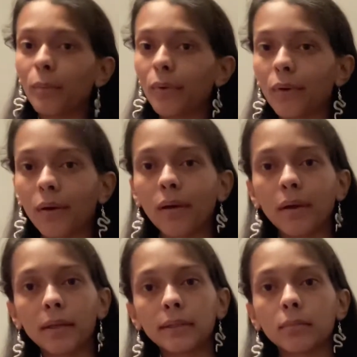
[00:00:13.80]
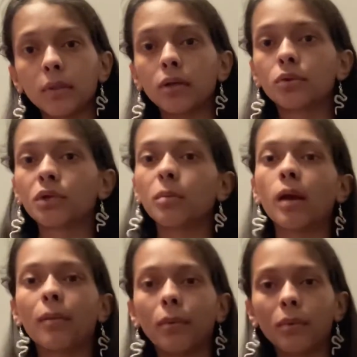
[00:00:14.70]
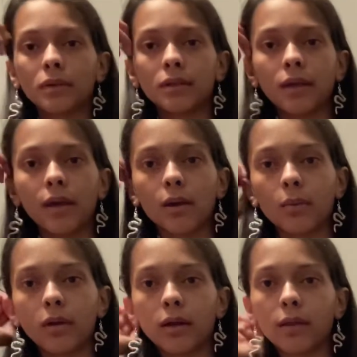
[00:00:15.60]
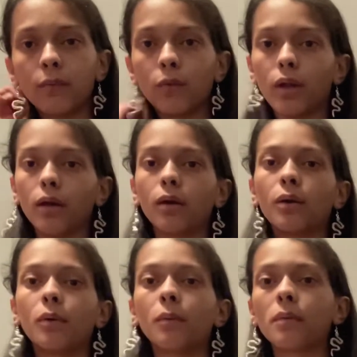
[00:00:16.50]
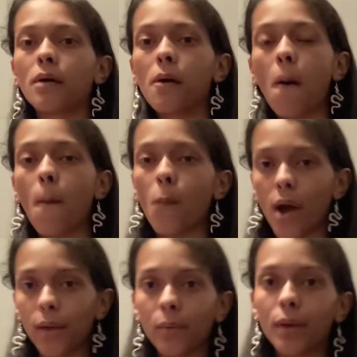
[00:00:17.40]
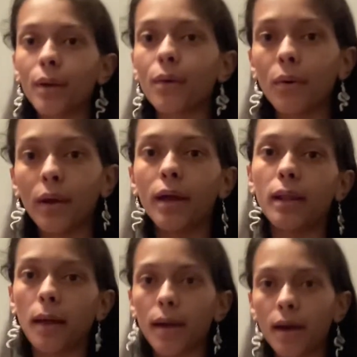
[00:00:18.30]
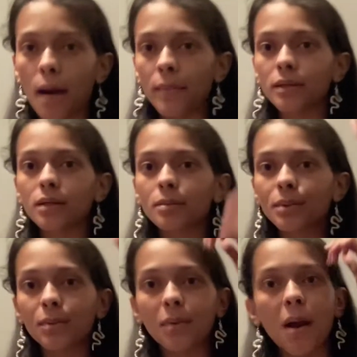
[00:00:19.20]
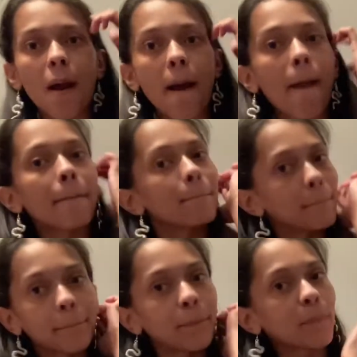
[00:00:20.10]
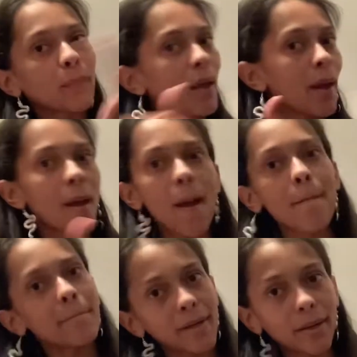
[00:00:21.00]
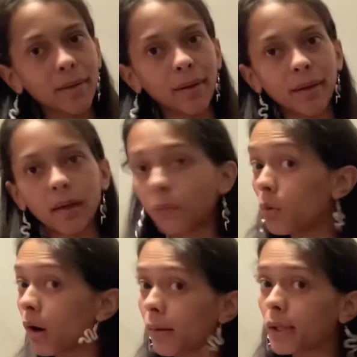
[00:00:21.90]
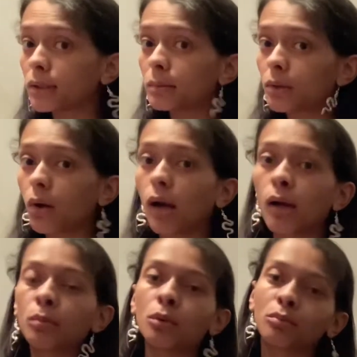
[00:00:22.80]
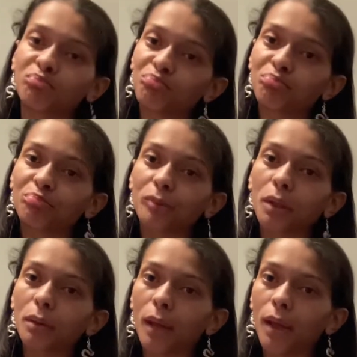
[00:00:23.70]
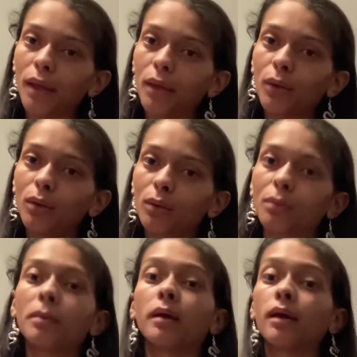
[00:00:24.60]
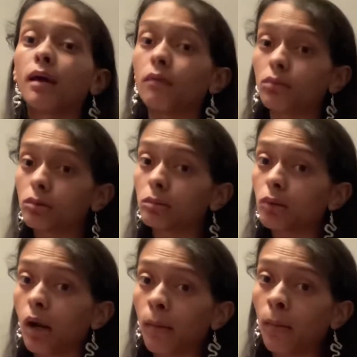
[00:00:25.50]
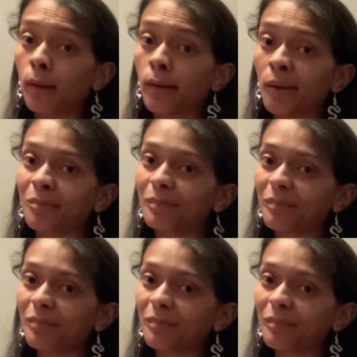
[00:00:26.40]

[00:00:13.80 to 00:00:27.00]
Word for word: y'all it's me Dree baby once again with another video um while you here go ahead like comment subscribe period if you already subscribed thank you if you're subscribing right now